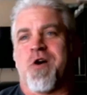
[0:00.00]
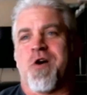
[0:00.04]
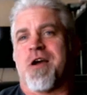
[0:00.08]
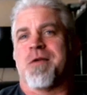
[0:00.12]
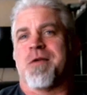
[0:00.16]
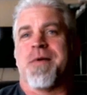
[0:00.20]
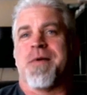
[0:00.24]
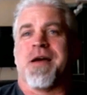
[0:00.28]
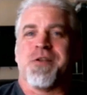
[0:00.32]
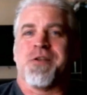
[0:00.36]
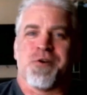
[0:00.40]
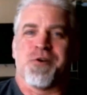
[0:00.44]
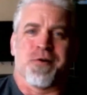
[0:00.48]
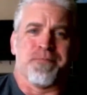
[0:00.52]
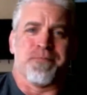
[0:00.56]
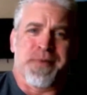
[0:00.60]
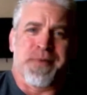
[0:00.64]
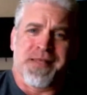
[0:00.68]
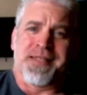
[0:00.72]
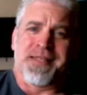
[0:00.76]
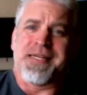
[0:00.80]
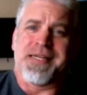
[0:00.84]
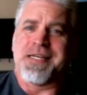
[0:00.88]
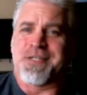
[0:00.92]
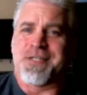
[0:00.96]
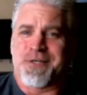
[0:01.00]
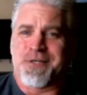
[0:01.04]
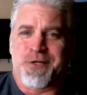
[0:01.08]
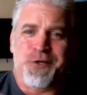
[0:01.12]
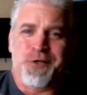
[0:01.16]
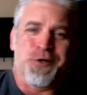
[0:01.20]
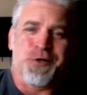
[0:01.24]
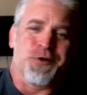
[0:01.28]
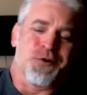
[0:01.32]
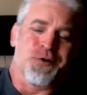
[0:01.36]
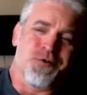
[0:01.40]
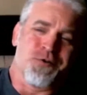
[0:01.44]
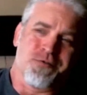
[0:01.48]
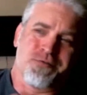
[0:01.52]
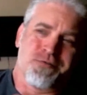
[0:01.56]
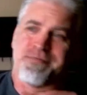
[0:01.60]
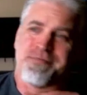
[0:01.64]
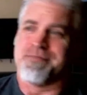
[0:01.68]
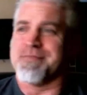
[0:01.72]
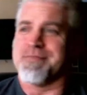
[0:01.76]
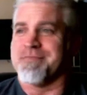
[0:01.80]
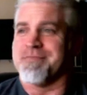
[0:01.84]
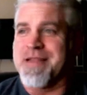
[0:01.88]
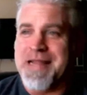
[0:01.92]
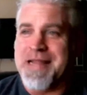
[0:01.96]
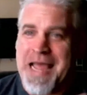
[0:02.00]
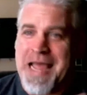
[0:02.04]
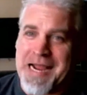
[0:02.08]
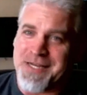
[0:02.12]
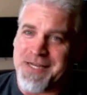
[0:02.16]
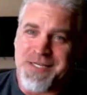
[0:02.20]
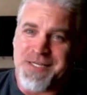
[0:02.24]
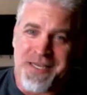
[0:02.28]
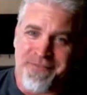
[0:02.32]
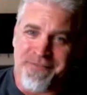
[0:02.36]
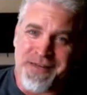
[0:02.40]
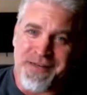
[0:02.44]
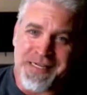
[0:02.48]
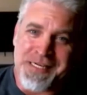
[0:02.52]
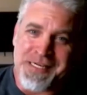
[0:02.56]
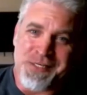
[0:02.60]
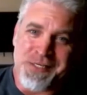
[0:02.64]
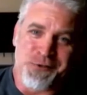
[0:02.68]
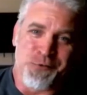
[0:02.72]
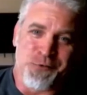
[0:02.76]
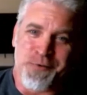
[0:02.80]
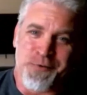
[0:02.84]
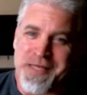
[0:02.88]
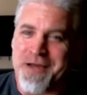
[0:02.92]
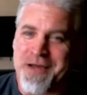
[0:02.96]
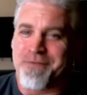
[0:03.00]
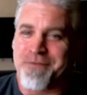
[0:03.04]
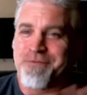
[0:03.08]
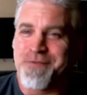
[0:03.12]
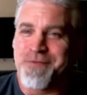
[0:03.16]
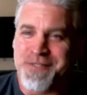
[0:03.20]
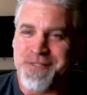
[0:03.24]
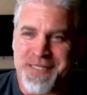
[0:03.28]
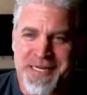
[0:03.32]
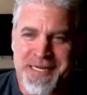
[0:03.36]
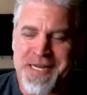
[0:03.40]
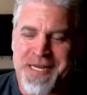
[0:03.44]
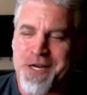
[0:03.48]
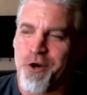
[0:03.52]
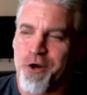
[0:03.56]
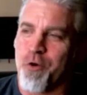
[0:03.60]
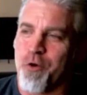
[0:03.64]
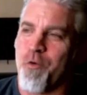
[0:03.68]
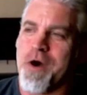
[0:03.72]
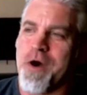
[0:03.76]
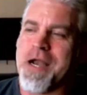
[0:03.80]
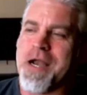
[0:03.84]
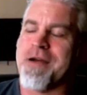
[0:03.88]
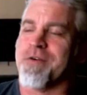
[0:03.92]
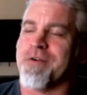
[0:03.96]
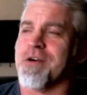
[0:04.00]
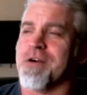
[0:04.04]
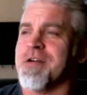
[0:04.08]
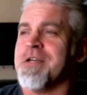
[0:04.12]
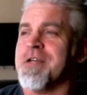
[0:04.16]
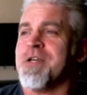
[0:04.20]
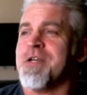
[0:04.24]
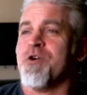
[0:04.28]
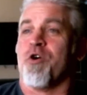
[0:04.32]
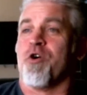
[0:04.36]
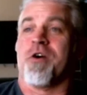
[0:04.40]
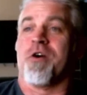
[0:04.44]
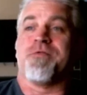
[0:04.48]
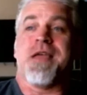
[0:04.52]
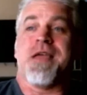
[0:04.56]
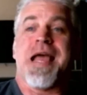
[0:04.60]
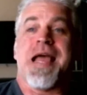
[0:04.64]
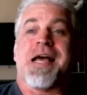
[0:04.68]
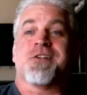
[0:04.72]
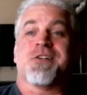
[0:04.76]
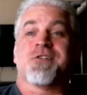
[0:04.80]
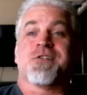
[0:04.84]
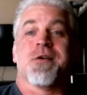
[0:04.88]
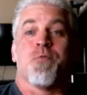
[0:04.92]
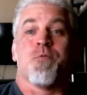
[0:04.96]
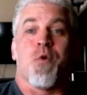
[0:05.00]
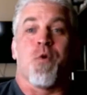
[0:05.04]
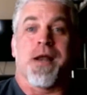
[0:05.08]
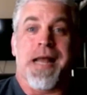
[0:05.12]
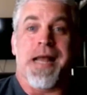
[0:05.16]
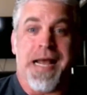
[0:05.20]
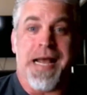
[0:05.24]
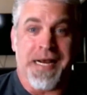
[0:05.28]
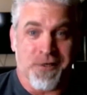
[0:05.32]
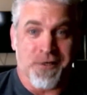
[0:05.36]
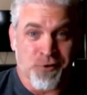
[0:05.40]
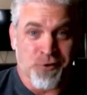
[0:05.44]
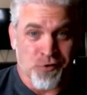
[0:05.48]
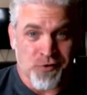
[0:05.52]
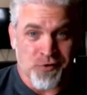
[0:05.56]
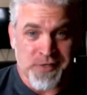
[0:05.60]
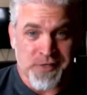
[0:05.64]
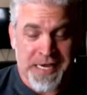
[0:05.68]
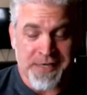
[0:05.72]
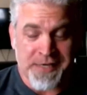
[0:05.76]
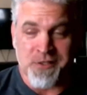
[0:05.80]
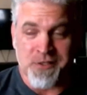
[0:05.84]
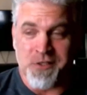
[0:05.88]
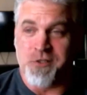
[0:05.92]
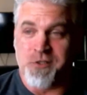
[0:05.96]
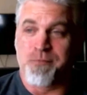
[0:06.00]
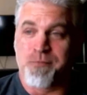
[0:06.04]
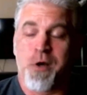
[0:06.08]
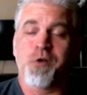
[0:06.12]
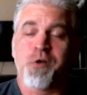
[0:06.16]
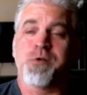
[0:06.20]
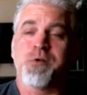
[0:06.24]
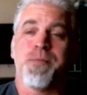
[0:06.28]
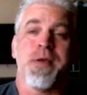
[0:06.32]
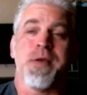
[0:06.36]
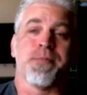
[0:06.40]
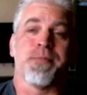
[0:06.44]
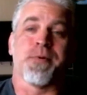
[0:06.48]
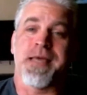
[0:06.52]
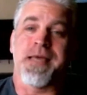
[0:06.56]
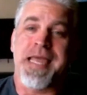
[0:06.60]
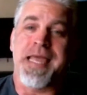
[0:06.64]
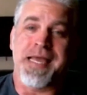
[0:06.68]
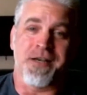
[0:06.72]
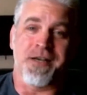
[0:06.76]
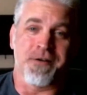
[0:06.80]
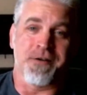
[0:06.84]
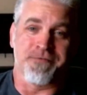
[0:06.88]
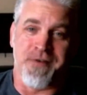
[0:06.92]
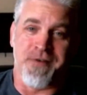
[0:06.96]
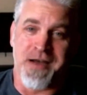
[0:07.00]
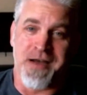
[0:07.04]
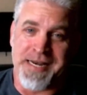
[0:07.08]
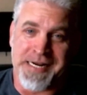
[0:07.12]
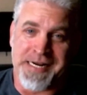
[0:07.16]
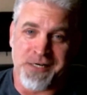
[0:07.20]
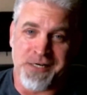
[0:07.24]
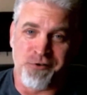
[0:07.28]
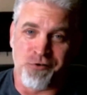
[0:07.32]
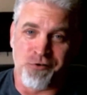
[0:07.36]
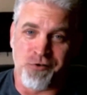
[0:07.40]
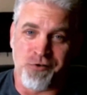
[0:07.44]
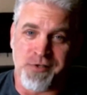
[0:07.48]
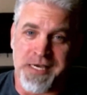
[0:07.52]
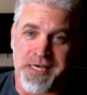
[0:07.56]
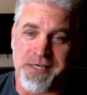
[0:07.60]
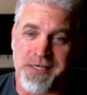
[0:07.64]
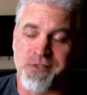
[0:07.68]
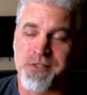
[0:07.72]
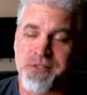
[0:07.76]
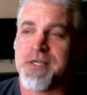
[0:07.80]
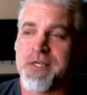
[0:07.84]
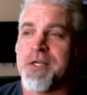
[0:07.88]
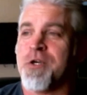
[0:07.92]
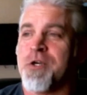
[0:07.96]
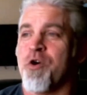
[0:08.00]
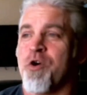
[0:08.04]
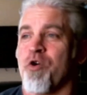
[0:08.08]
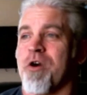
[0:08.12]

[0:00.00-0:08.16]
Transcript: talk about your ability to do activities without fatigue or whatever, or if you ask them what exercise is, most people can't define exercise.